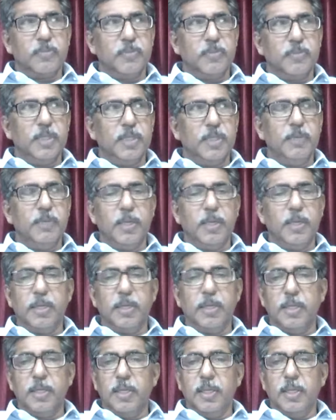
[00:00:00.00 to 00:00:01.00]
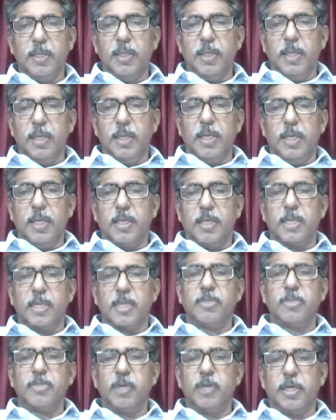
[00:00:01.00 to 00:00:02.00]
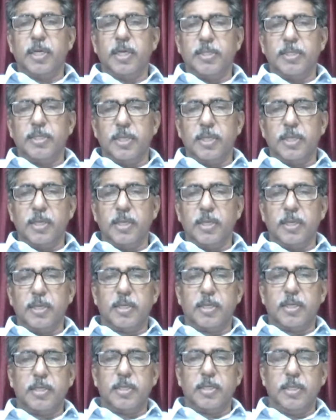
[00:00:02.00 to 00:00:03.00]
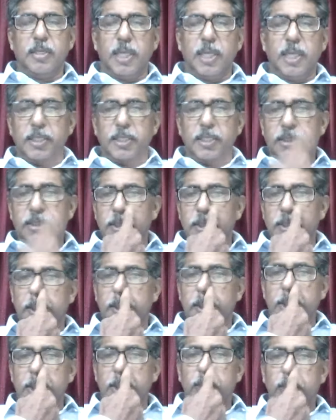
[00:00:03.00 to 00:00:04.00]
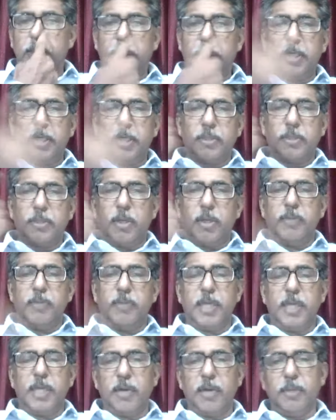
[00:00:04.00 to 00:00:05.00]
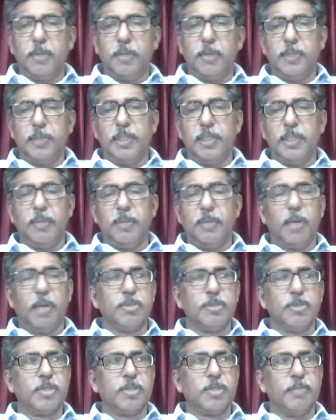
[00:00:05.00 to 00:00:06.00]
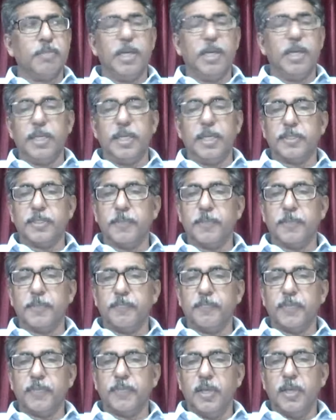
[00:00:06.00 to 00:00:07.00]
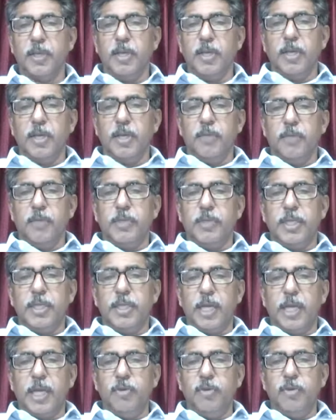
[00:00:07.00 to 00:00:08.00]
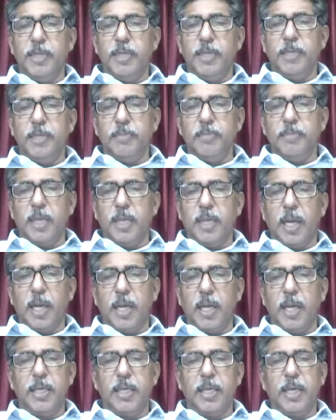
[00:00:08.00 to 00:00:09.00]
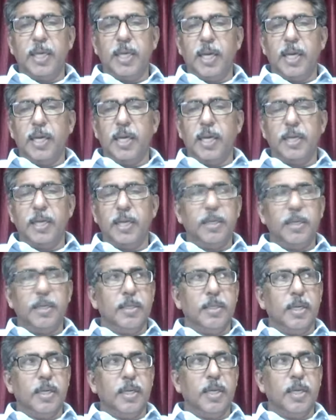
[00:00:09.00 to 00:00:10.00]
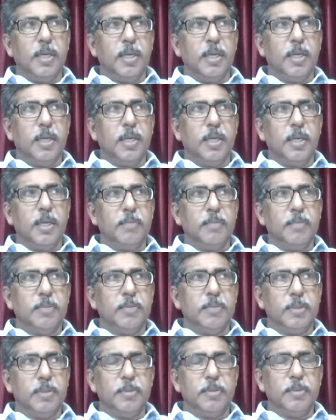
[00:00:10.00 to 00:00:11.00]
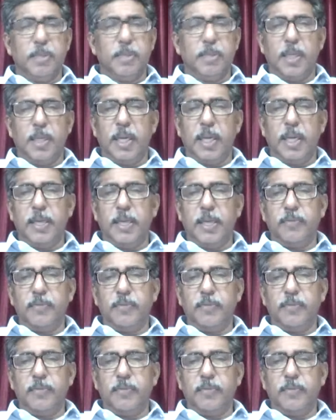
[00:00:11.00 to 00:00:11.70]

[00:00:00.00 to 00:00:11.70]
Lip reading: They were trust workers. That is, trust workers of the houses and buildings with the aluminium and iron. And